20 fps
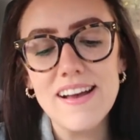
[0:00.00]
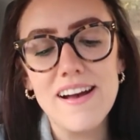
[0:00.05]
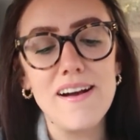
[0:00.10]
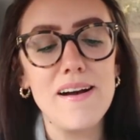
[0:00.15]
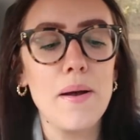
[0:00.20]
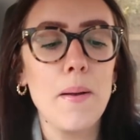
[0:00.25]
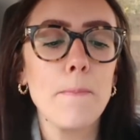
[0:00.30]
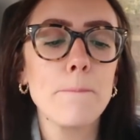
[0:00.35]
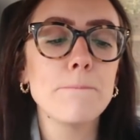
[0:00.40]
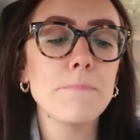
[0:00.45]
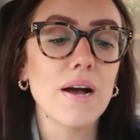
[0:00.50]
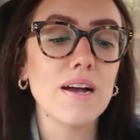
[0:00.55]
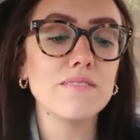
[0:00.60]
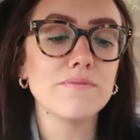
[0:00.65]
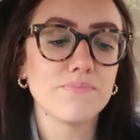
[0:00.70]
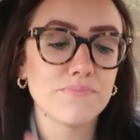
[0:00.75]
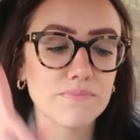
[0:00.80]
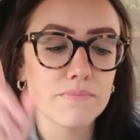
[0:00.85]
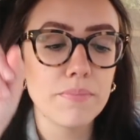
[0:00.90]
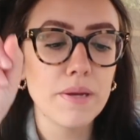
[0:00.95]
But
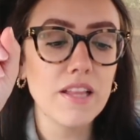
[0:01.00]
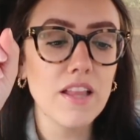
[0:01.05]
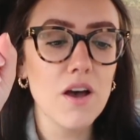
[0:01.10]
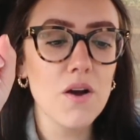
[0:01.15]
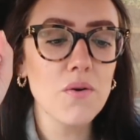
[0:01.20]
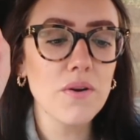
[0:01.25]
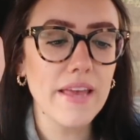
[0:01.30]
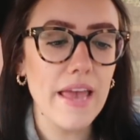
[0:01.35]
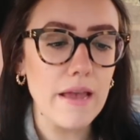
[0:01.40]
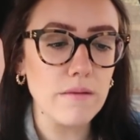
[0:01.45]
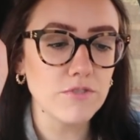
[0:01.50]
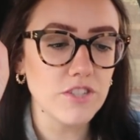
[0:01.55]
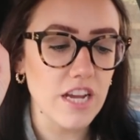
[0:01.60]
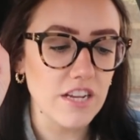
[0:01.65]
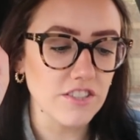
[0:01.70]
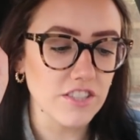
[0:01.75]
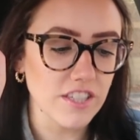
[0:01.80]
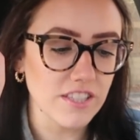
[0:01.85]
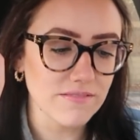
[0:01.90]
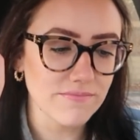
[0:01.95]
pillow, game
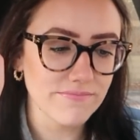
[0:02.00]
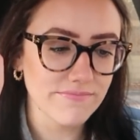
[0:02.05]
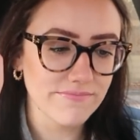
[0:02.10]
changer.